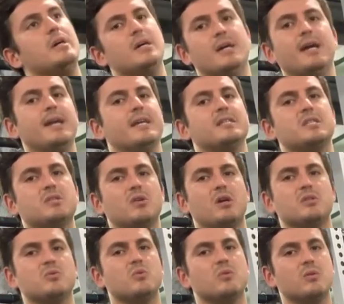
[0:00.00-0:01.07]
an
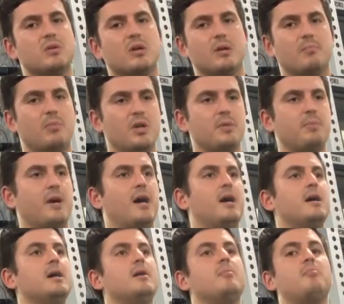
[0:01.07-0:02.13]
exercise or a body
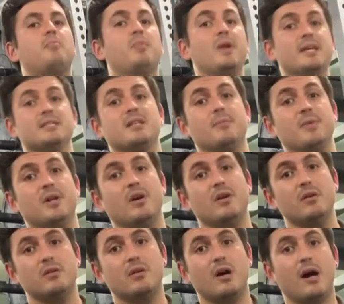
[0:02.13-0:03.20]
part, please let me
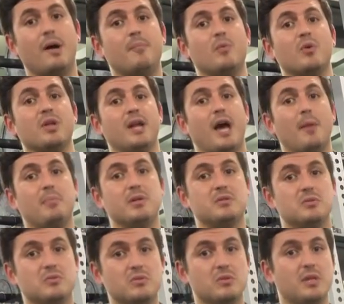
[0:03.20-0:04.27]
know. I'm more than happy to
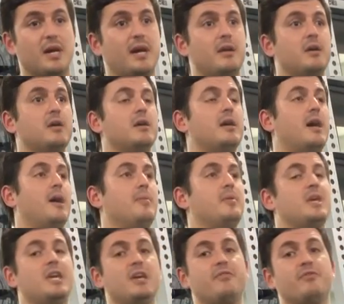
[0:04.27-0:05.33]
do that. I'm
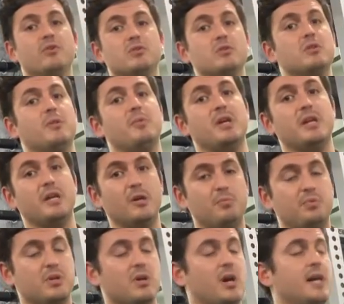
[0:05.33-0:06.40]
here for you. I'm here to help
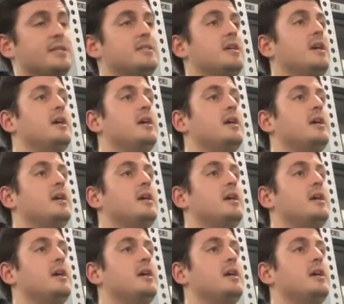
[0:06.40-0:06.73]
you guys.